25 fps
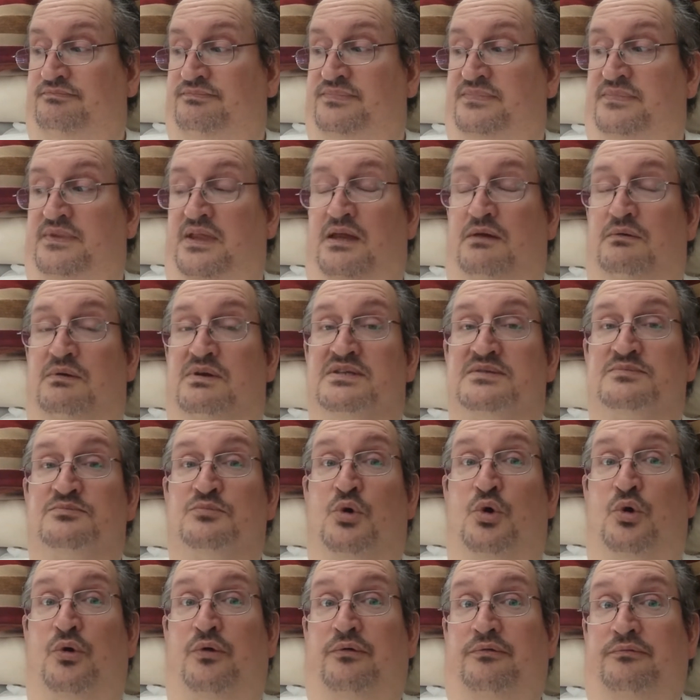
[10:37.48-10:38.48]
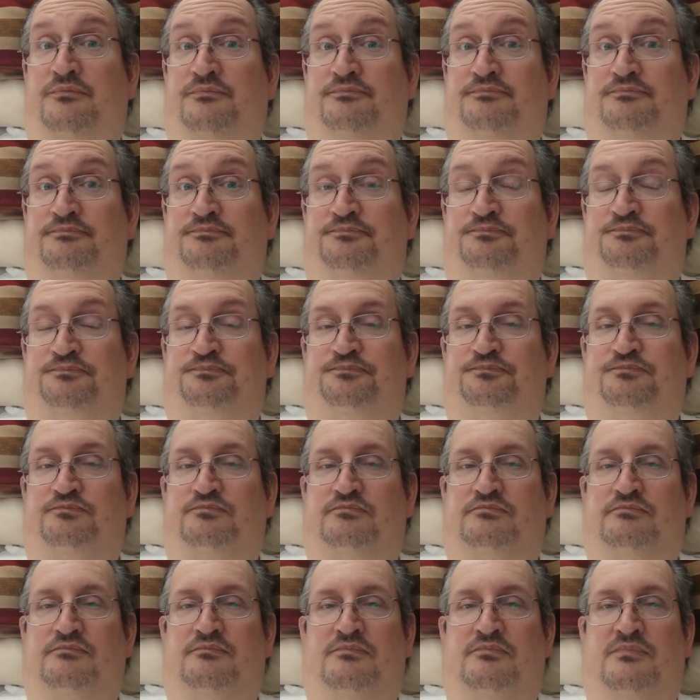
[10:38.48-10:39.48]
there is more.
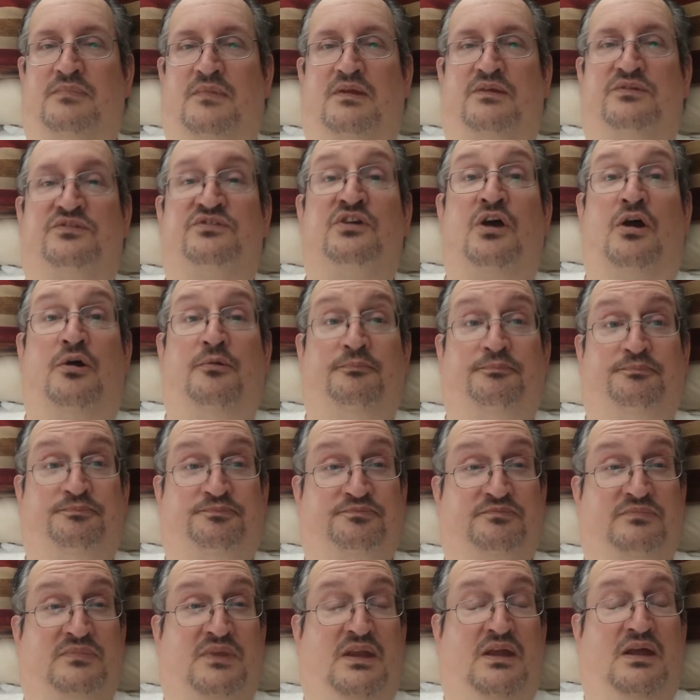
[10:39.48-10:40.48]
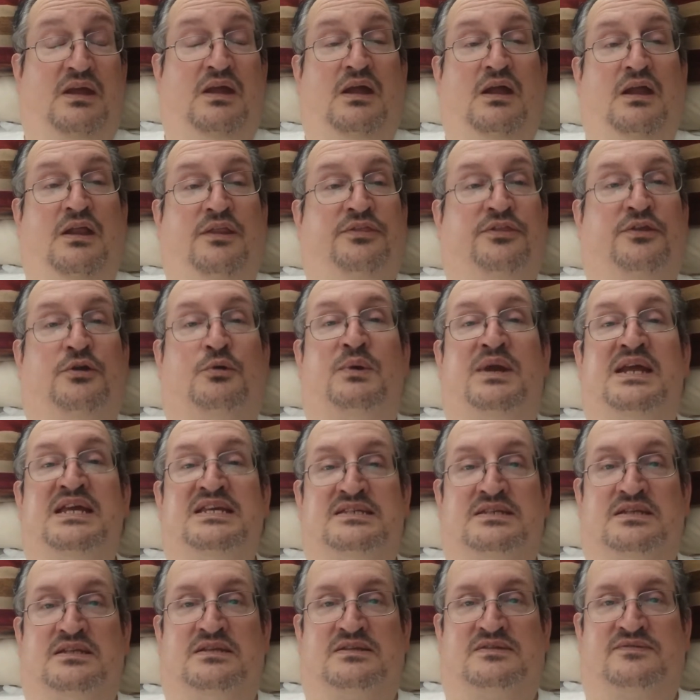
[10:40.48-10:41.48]
So, the
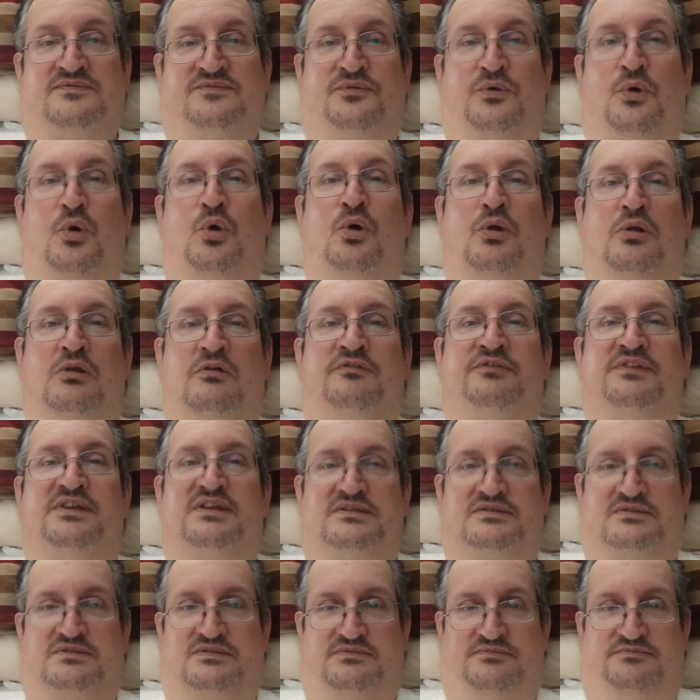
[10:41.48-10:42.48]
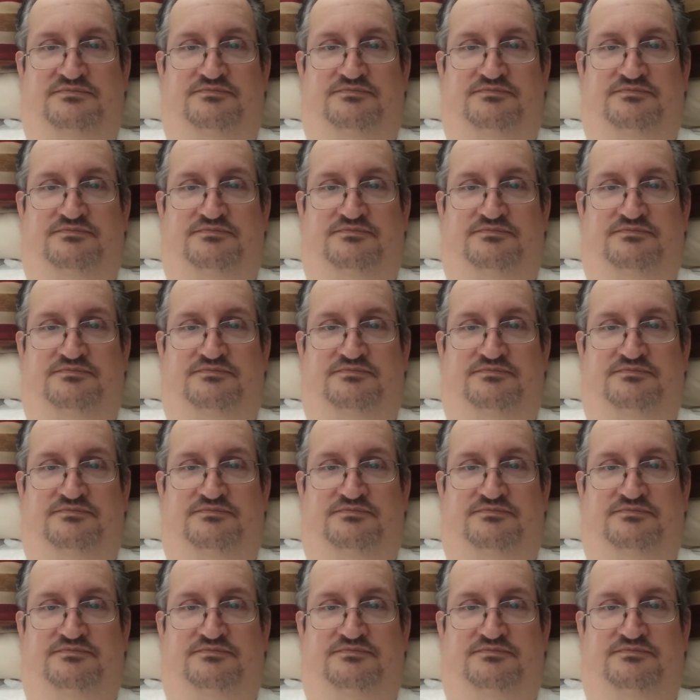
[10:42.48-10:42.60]
reasons for all of this.